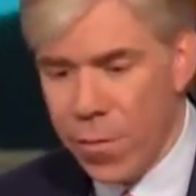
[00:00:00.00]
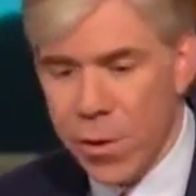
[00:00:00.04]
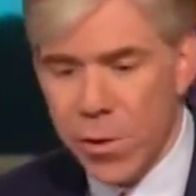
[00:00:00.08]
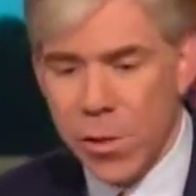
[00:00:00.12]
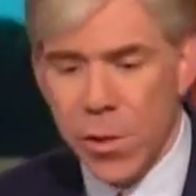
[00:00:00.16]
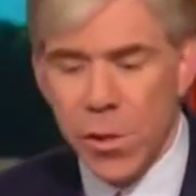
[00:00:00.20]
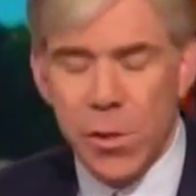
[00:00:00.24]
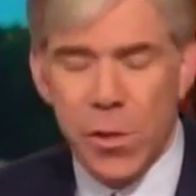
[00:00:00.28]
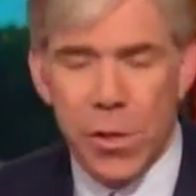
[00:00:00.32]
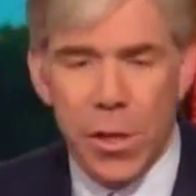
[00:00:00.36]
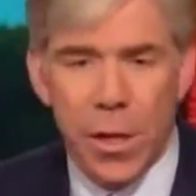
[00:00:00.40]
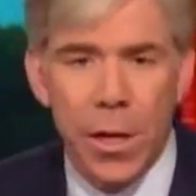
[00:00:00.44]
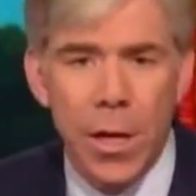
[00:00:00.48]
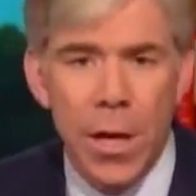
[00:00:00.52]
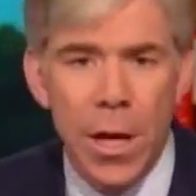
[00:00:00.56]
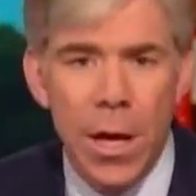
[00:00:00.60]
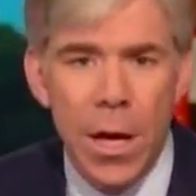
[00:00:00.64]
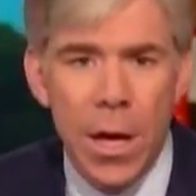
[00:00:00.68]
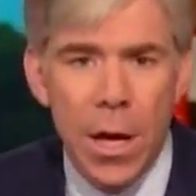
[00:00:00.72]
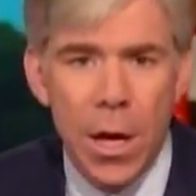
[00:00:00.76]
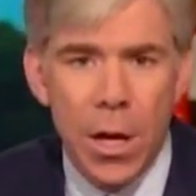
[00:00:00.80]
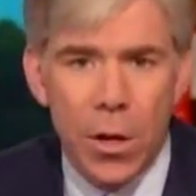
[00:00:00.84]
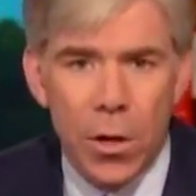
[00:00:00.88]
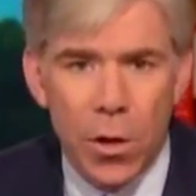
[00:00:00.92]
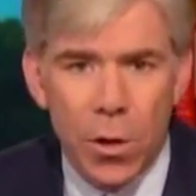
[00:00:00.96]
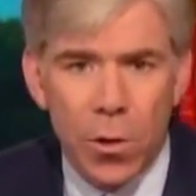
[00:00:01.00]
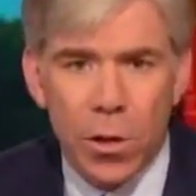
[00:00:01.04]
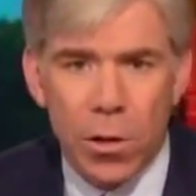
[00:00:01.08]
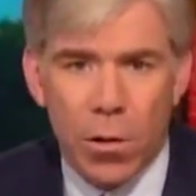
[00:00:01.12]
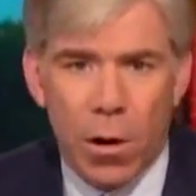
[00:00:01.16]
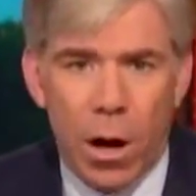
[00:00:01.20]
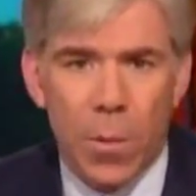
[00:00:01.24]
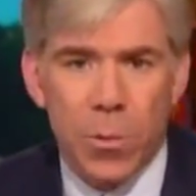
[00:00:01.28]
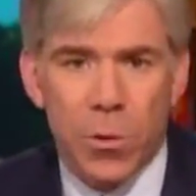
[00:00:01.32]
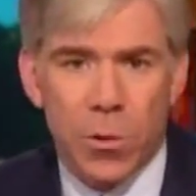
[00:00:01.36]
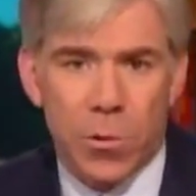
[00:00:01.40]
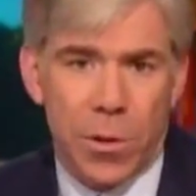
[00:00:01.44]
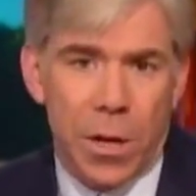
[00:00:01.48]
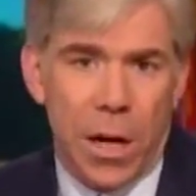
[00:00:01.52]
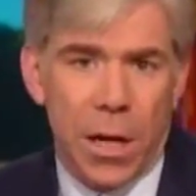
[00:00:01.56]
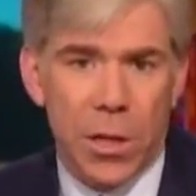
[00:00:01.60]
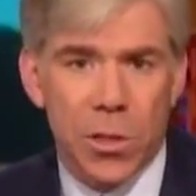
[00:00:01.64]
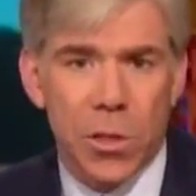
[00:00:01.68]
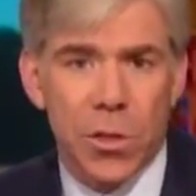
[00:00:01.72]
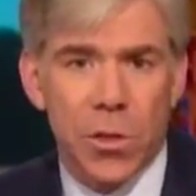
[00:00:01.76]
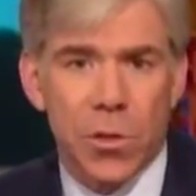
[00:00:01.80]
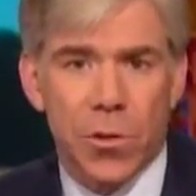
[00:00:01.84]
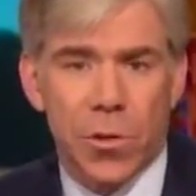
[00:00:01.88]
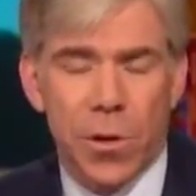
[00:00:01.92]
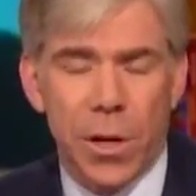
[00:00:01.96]
This is the nuclear arms
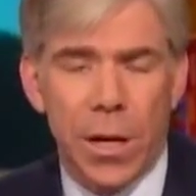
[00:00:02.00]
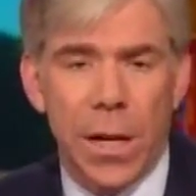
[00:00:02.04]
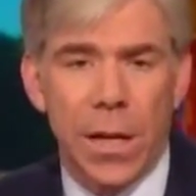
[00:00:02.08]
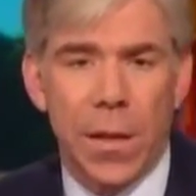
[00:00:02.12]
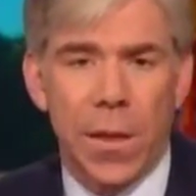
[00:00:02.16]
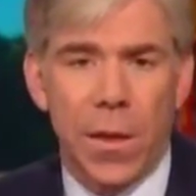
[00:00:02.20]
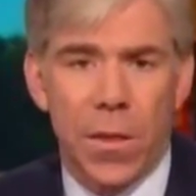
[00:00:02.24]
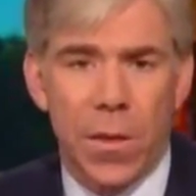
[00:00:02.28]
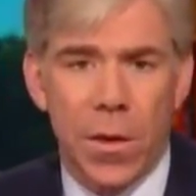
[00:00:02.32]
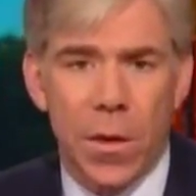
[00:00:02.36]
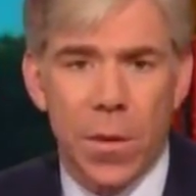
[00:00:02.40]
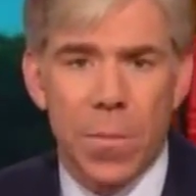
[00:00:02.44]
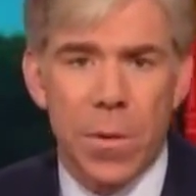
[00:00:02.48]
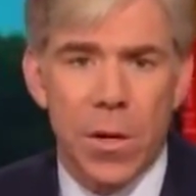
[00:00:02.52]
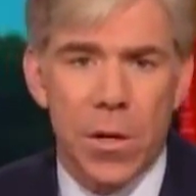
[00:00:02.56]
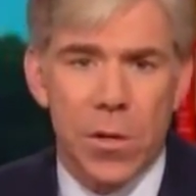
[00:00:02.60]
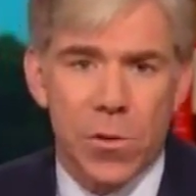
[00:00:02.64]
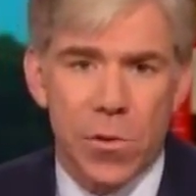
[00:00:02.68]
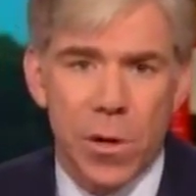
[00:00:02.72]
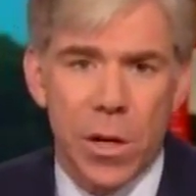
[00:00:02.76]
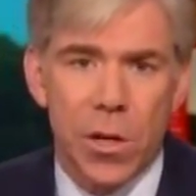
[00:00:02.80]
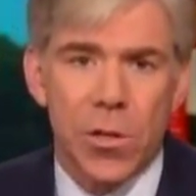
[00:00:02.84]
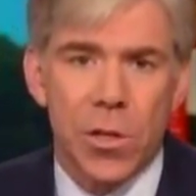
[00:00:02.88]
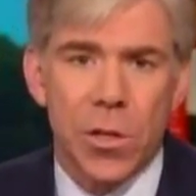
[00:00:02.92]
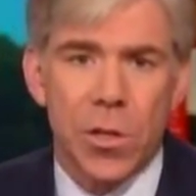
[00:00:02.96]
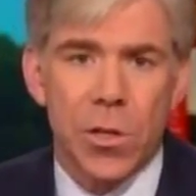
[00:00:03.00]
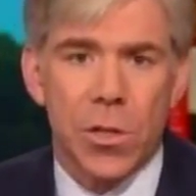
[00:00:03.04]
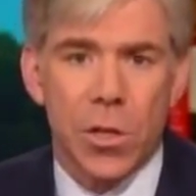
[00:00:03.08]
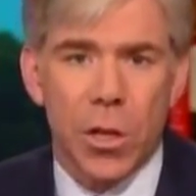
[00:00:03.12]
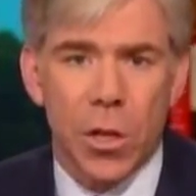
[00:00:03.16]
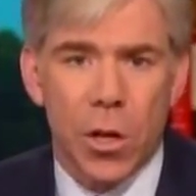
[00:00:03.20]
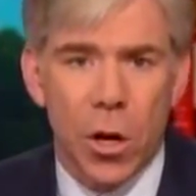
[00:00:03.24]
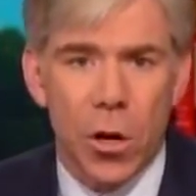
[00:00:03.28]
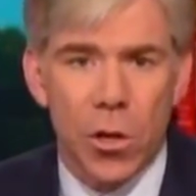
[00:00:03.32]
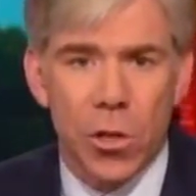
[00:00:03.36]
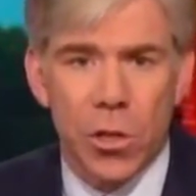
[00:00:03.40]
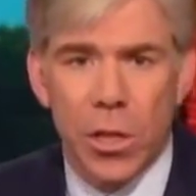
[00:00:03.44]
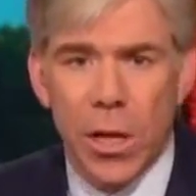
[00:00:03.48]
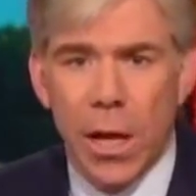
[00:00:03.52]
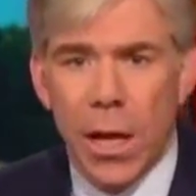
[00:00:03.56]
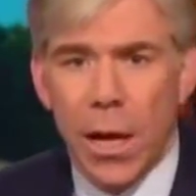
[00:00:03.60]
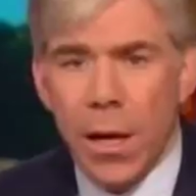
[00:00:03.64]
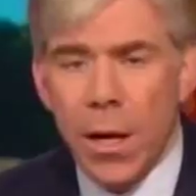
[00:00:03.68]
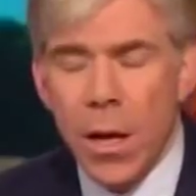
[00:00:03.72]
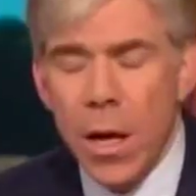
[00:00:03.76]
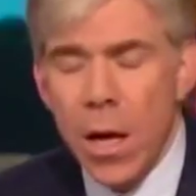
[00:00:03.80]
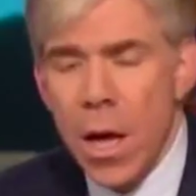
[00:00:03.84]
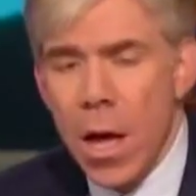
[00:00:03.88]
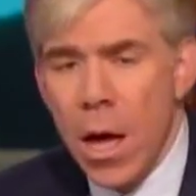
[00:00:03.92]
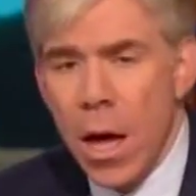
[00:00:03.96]
reduction treaty that the administration has
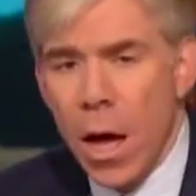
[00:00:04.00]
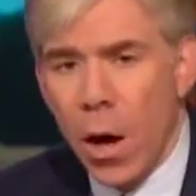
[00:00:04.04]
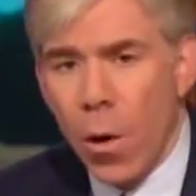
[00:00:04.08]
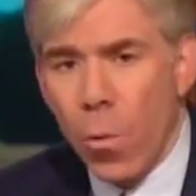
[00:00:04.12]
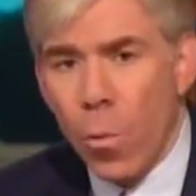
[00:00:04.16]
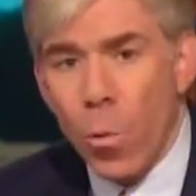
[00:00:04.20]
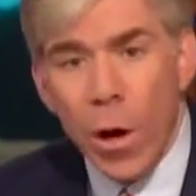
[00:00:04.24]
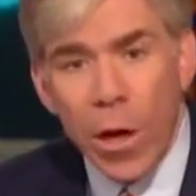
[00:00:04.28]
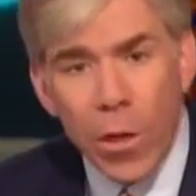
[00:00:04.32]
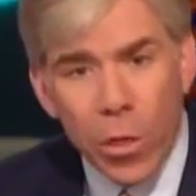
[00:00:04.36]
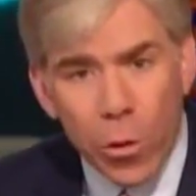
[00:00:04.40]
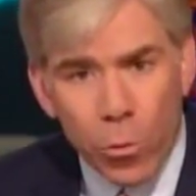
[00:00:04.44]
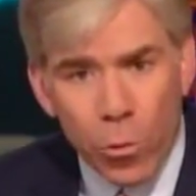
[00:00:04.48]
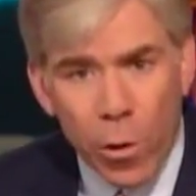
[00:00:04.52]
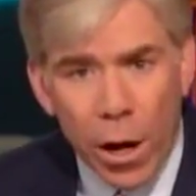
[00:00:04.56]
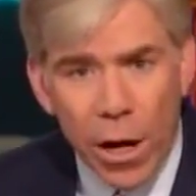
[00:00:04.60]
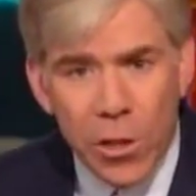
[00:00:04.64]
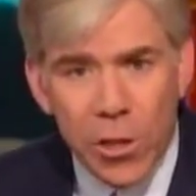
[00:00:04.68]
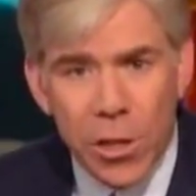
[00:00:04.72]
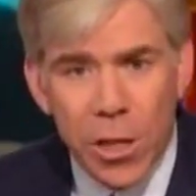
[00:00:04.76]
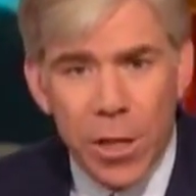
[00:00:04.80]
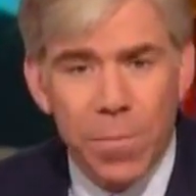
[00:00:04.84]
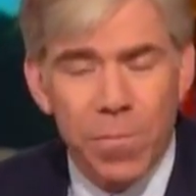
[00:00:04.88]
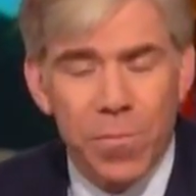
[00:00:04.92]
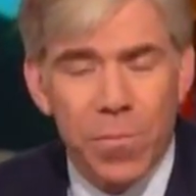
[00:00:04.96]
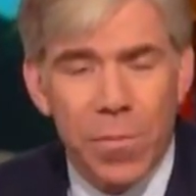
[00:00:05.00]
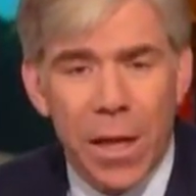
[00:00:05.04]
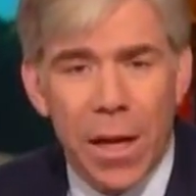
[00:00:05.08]
negotiated with Russia,